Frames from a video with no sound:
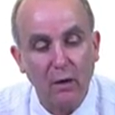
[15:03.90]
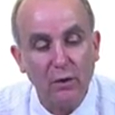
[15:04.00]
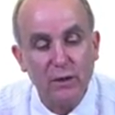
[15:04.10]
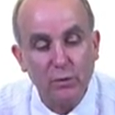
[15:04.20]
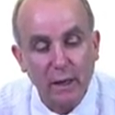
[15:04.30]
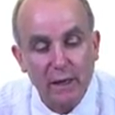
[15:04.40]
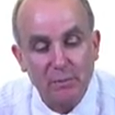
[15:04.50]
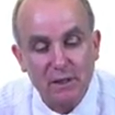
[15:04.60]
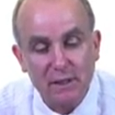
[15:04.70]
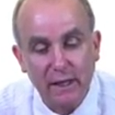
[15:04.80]
only
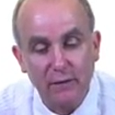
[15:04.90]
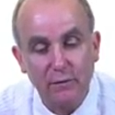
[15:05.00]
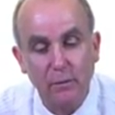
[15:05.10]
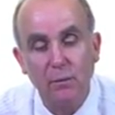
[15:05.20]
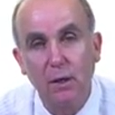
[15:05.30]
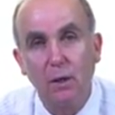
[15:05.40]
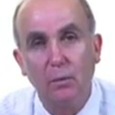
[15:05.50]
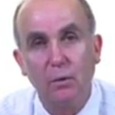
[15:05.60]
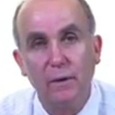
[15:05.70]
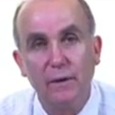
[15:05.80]
20% of them
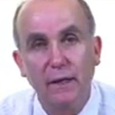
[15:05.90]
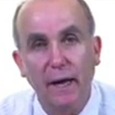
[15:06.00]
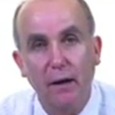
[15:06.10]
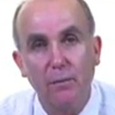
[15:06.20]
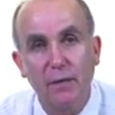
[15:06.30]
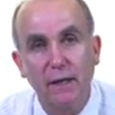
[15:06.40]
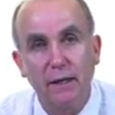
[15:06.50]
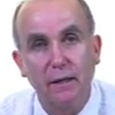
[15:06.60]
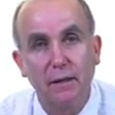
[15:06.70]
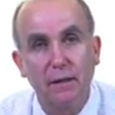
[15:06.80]
were in the
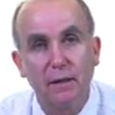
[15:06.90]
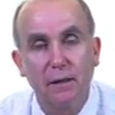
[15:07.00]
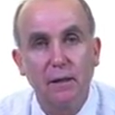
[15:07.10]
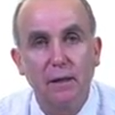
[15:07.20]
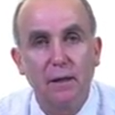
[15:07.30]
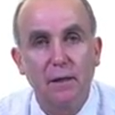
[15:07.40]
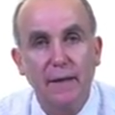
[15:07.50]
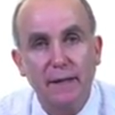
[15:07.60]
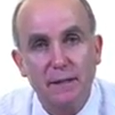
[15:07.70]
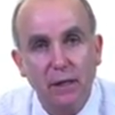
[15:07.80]
Caribbean.
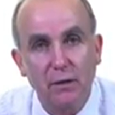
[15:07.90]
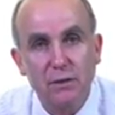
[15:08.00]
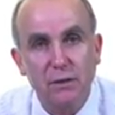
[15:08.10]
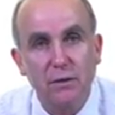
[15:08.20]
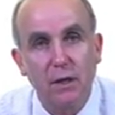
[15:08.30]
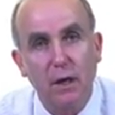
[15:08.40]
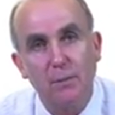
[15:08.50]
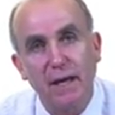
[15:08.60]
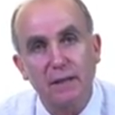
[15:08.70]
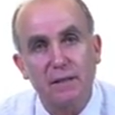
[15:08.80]
That tells you
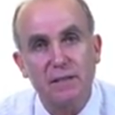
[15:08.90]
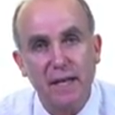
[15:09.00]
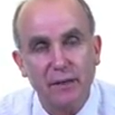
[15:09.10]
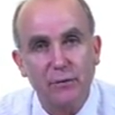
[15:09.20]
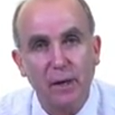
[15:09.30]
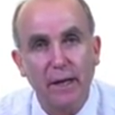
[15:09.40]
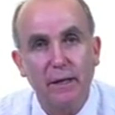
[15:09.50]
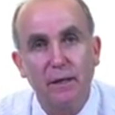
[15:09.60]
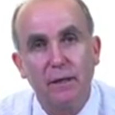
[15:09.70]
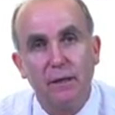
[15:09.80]
about the death
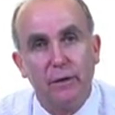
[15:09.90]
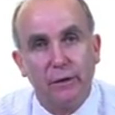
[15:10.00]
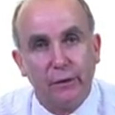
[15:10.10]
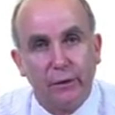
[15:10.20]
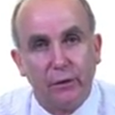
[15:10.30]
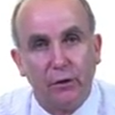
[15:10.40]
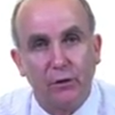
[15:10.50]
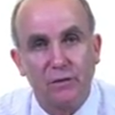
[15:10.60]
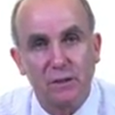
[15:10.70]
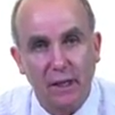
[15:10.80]
rate
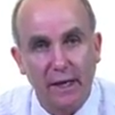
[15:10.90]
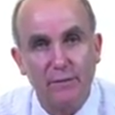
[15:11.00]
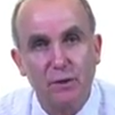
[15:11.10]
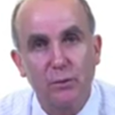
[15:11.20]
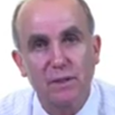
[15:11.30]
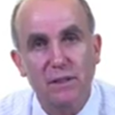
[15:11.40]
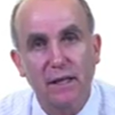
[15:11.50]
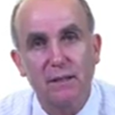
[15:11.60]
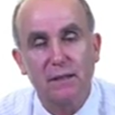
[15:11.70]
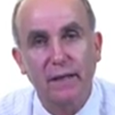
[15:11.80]
of slaves who were
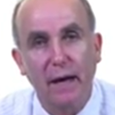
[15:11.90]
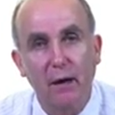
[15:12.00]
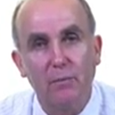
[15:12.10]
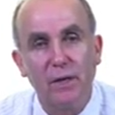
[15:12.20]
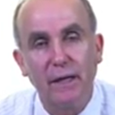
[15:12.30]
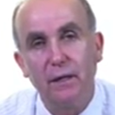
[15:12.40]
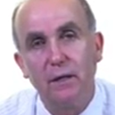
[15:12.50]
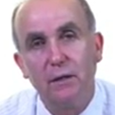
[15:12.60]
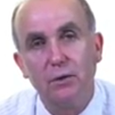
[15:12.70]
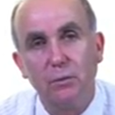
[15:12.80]
sent to the Caribbean
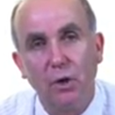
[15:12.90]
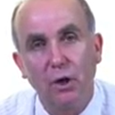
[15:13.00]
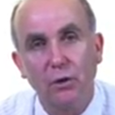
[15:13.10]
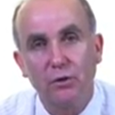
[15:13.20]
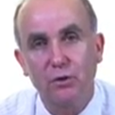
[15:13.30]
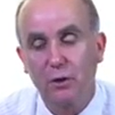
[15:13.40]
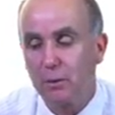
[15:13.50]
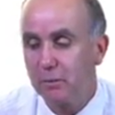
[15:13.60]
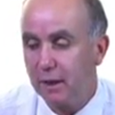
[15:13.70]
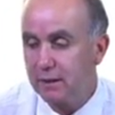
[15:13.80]
to work on
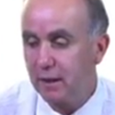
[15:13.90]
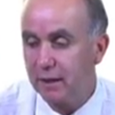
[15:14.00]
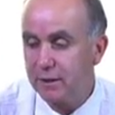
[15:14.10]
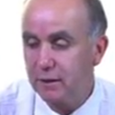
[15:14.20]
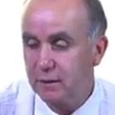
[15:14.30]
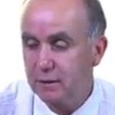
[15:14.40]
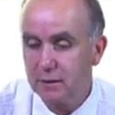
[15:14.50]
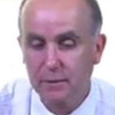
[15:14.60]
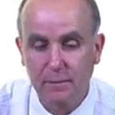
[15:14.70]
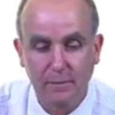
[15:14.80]
sugar plantations.